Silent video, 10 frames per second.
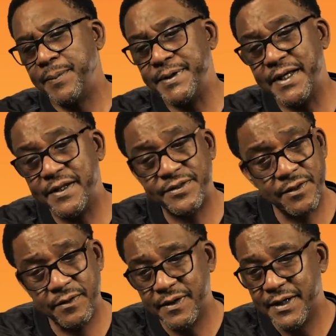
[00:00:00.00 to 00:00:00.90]
But yeah,
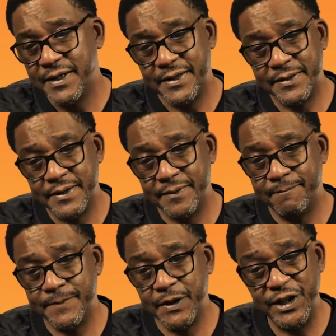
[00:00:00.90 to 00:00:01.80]
so
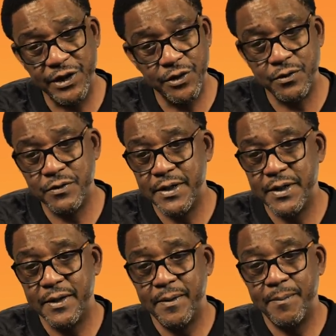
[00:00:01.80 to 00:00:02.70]
the legal
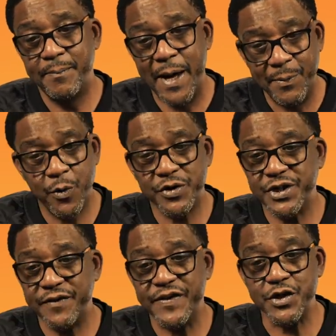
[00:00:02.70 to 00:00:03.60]
paperwork
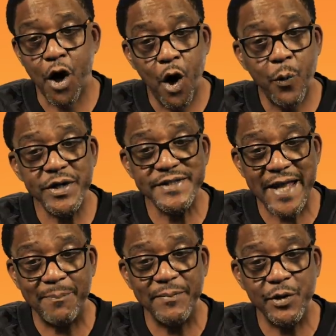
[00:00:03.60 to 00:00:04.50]
stuff has always
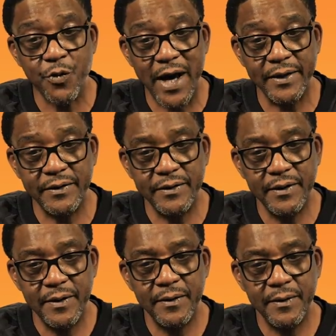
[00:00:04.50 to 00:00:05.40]
not been right
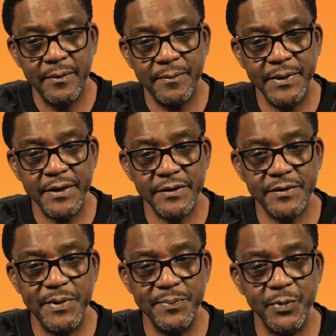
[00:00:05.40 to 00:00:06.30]
because
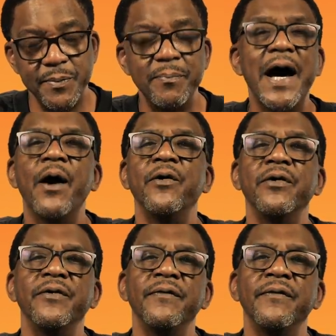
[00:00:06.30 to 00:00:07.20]
the people in
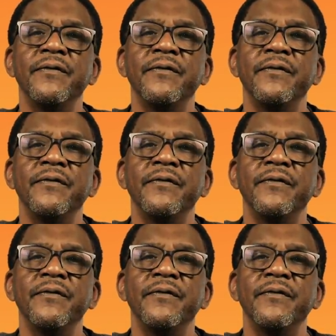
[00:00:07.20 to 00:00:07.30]
power,